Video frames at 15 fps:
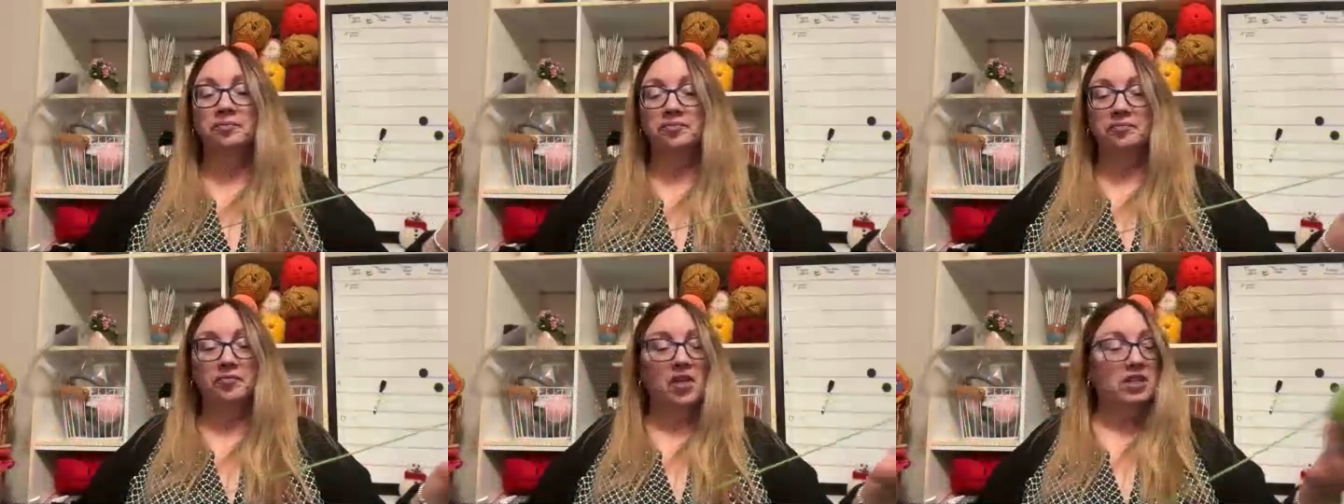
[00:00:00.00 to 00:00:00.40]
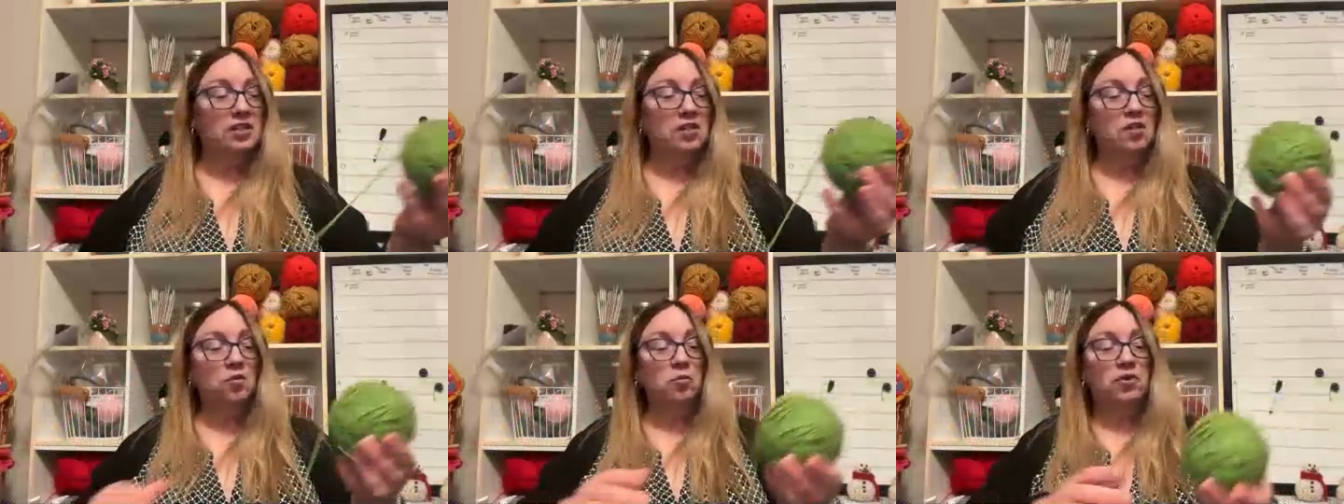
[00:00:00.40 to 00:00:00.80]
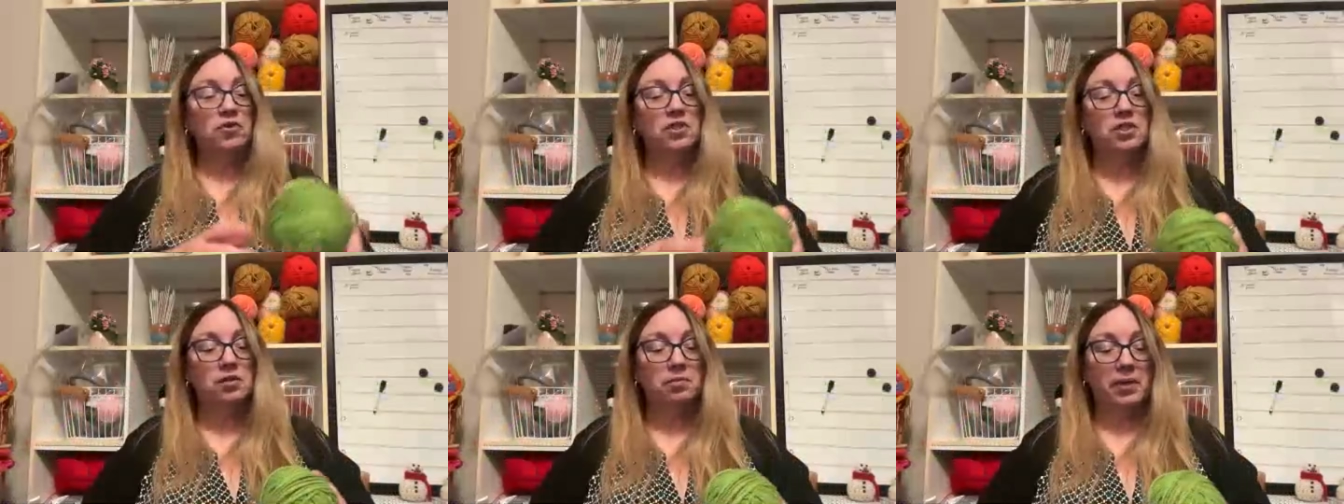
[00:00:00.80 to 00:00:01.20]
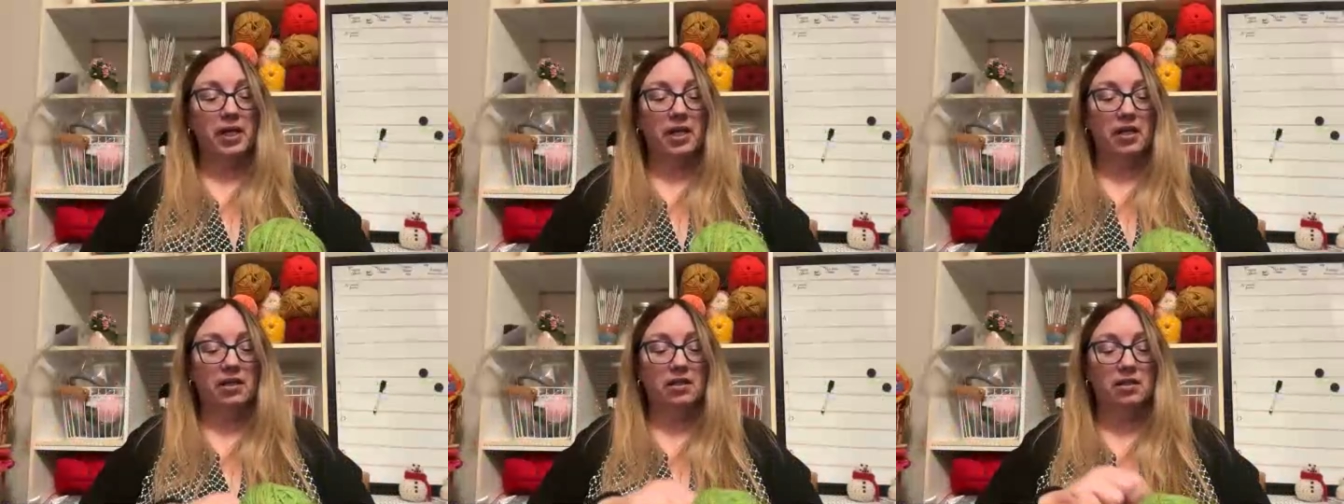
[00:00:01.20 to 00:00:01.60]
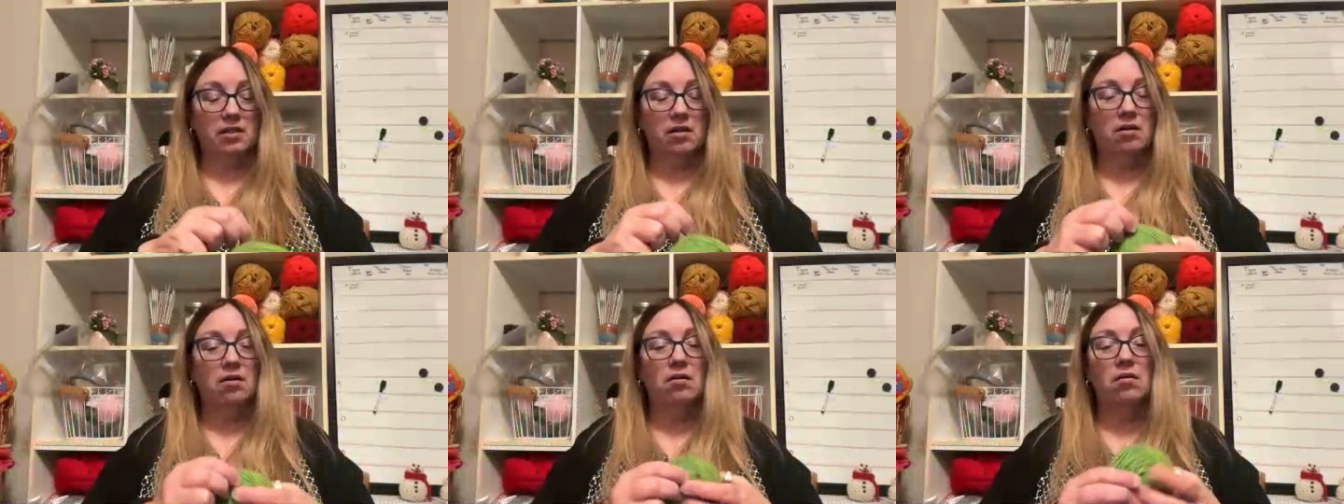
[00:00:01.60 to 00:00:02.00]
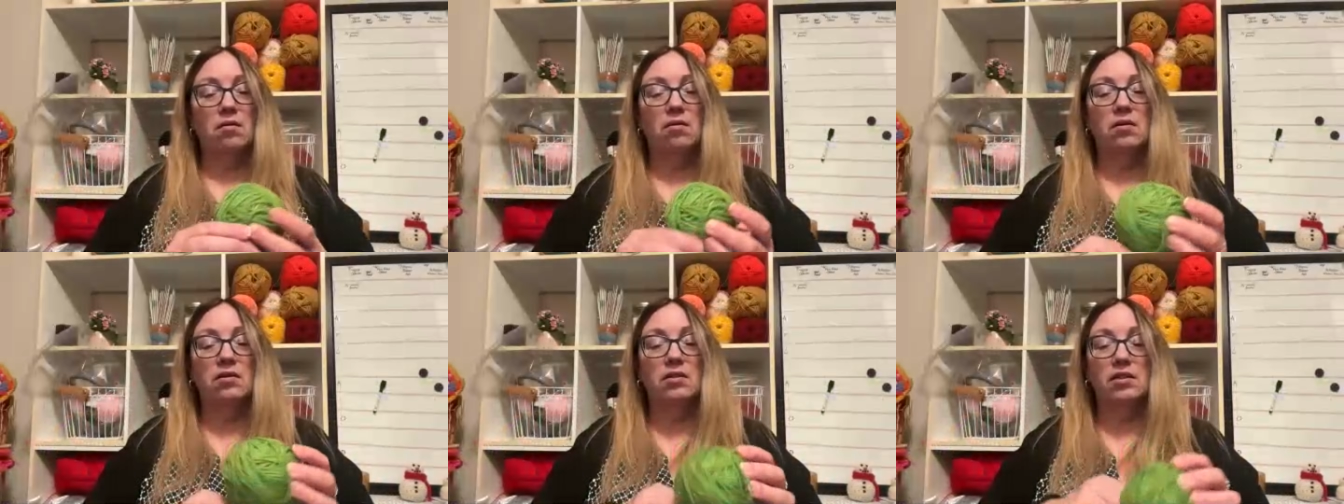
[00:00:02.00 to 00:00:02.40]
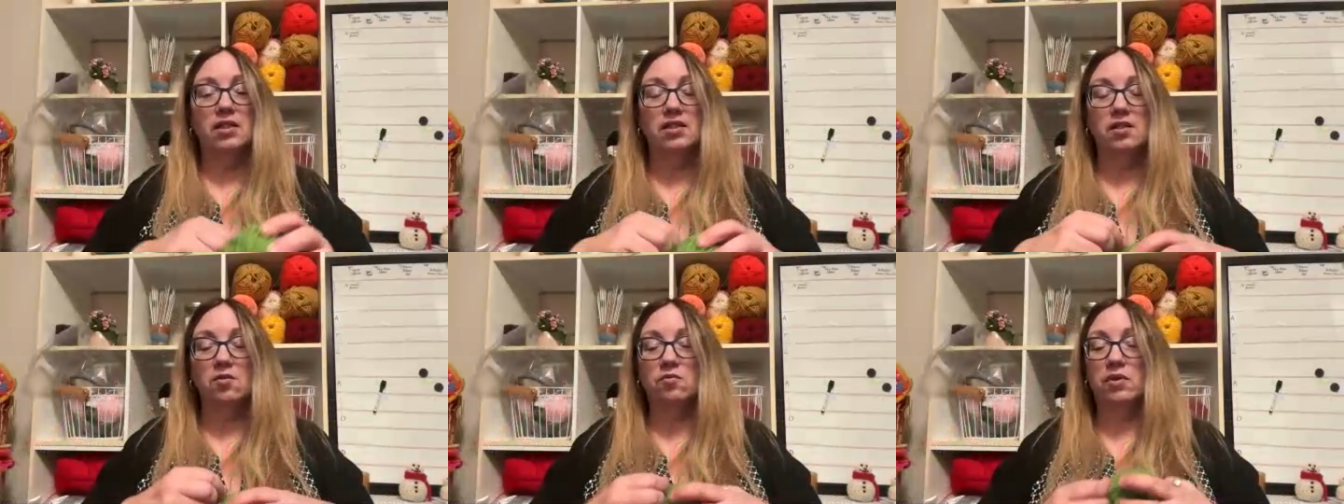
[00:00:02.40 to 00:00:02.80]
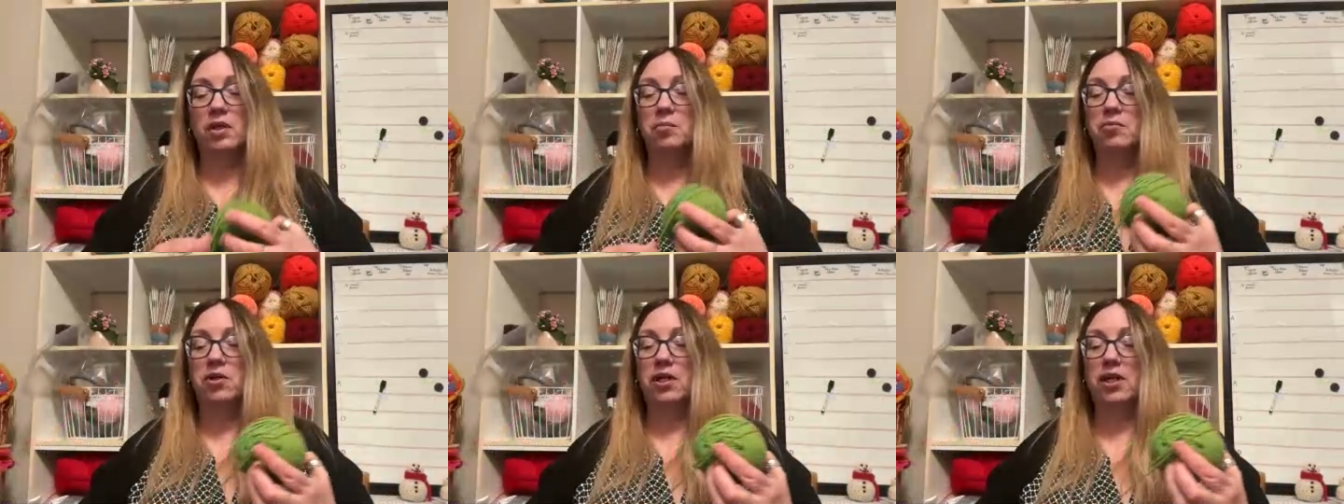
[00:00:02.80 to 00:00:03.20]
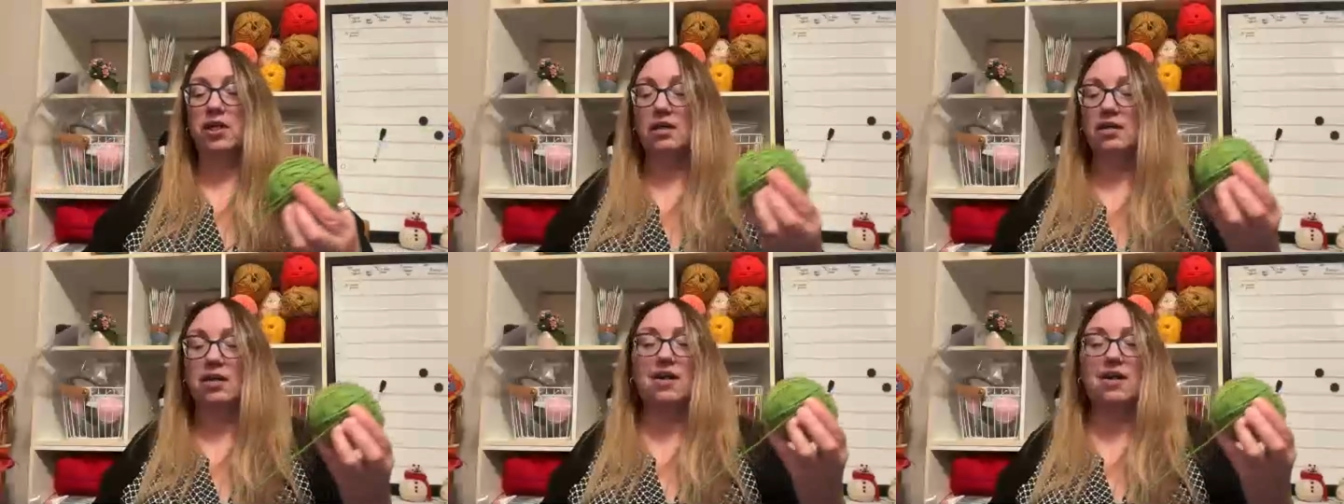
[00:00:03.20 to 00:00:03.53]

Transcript: This is a worsted weight. Oh, this is really pretty.